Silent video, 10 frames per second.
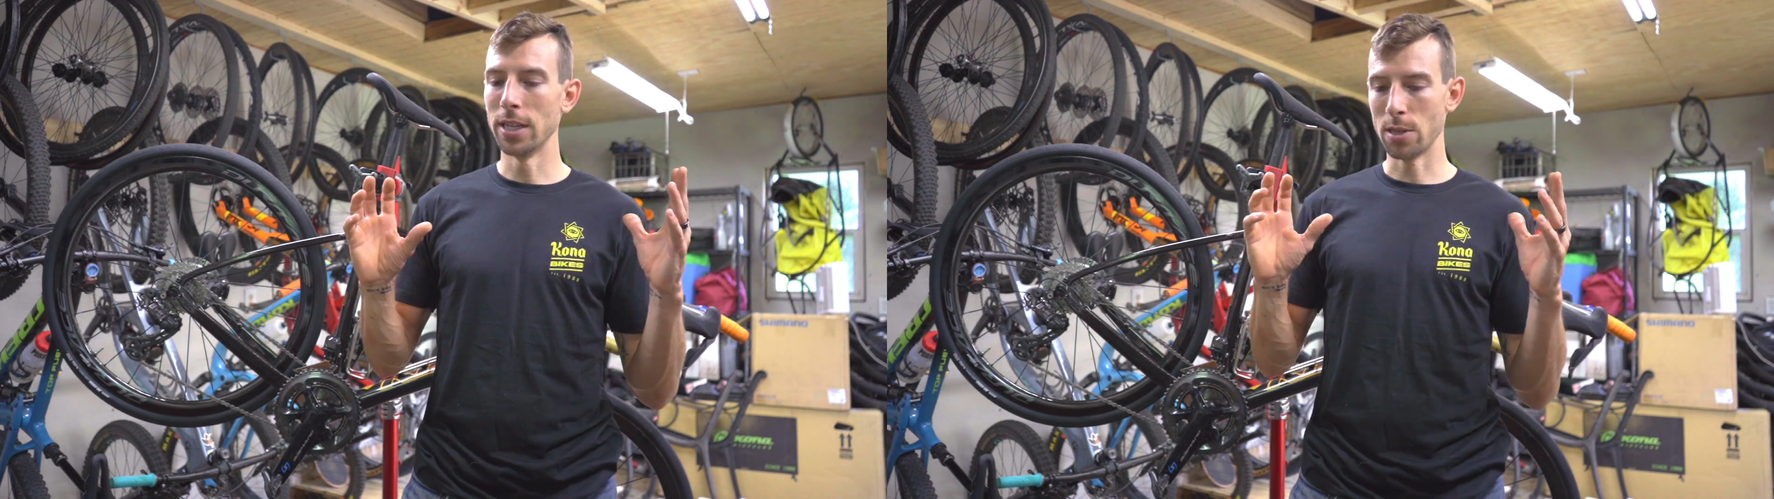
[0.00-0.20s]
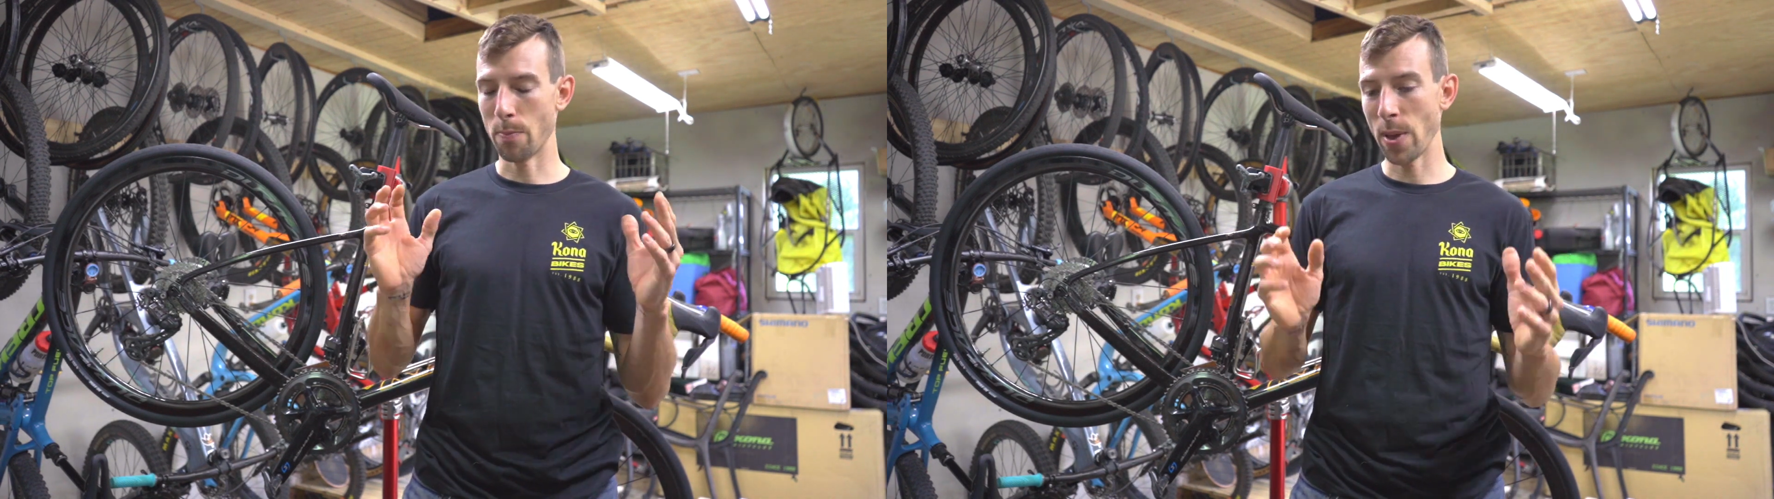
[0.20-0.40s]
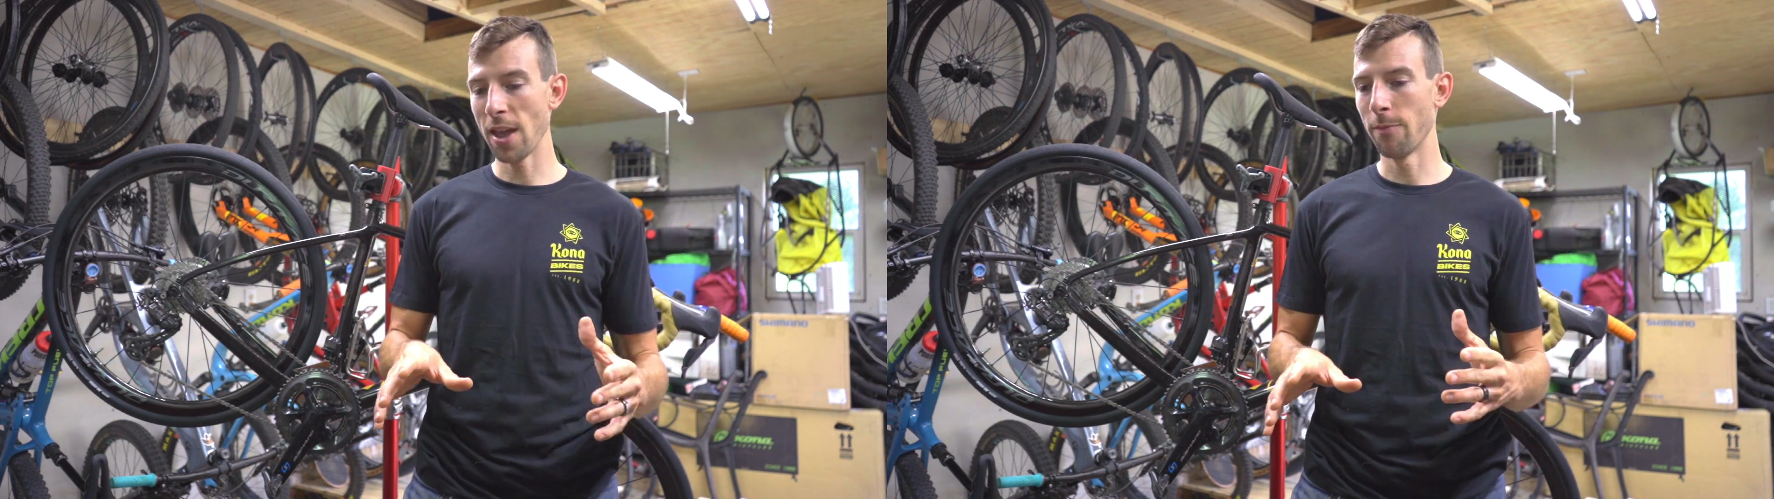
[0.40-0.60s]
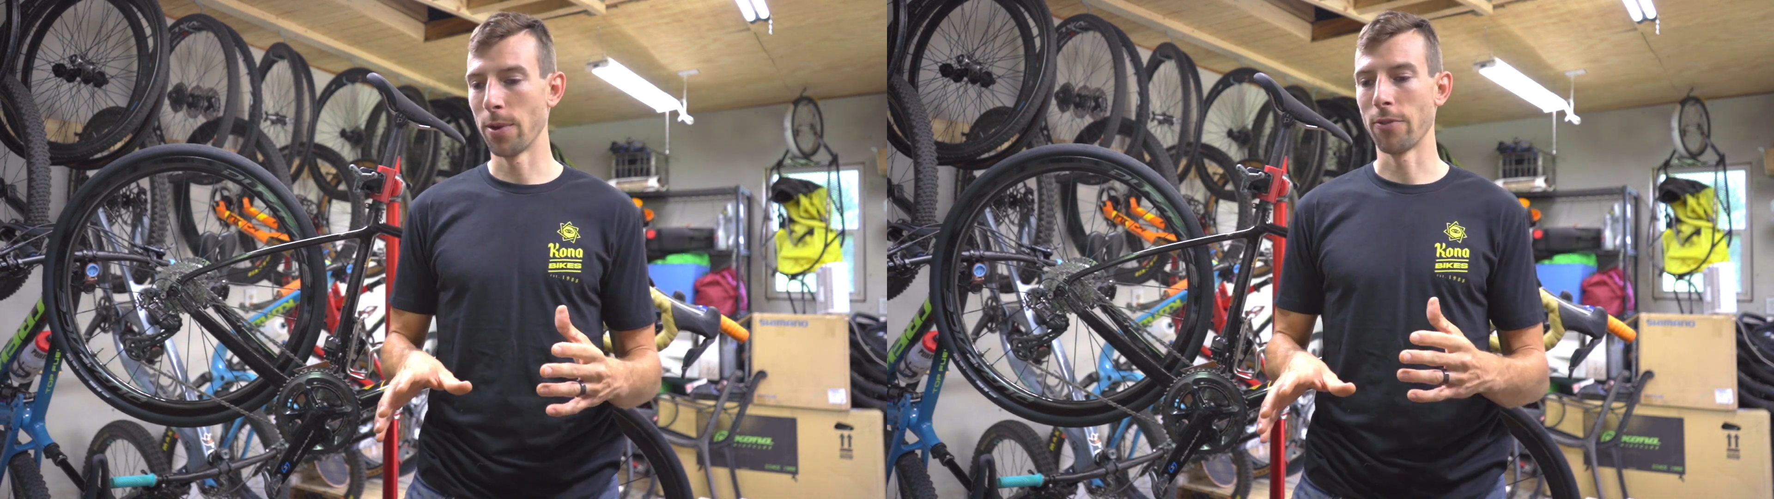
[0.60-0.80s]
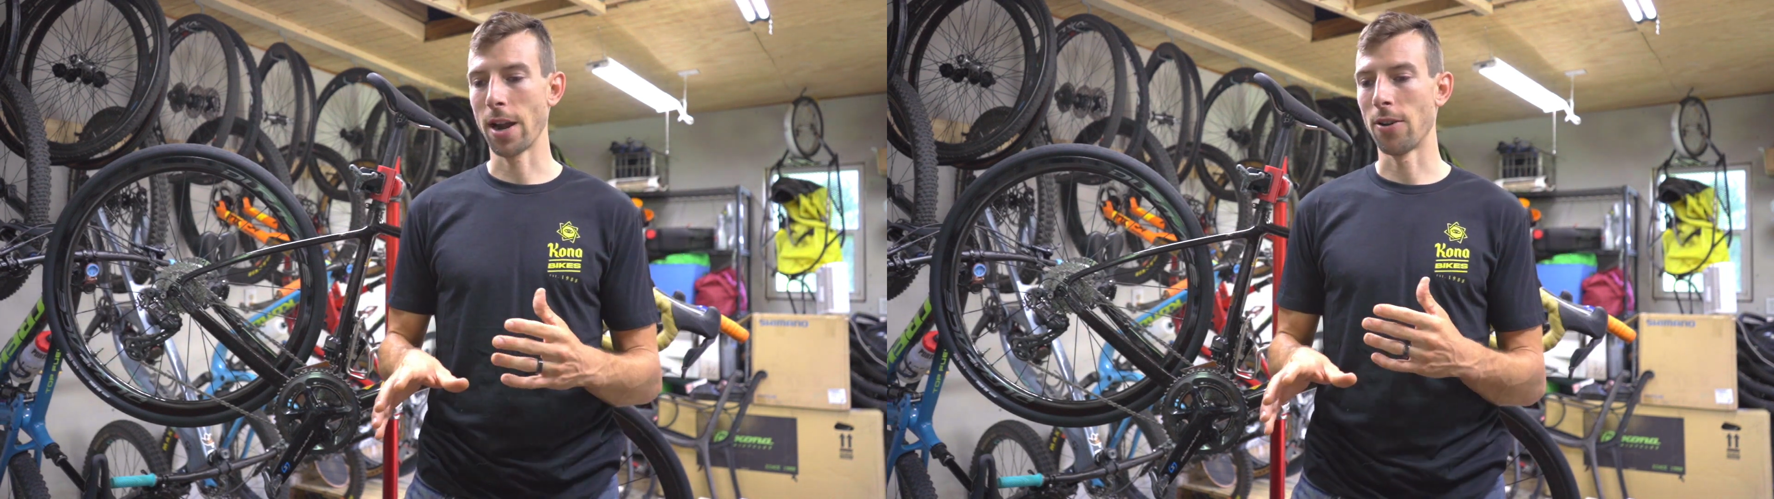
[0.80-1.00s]
it's the
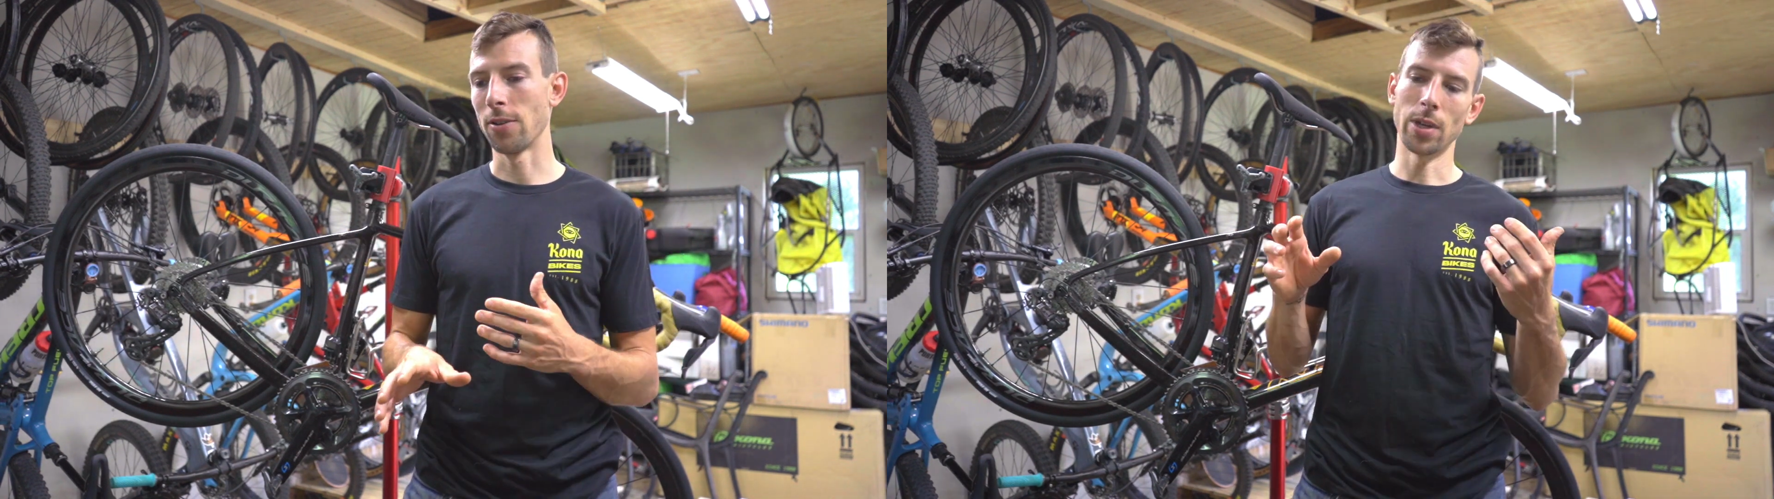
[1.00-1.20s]
pavement route.